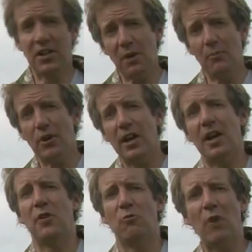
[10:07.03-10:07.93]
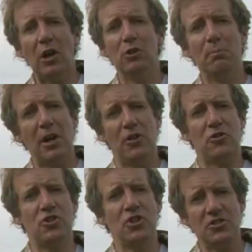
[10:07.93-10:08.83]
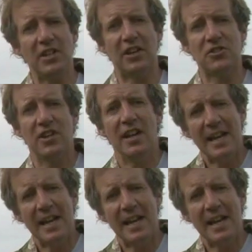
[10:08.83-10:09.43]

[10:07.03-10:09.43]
Cumbria and Raoul Moat shootings,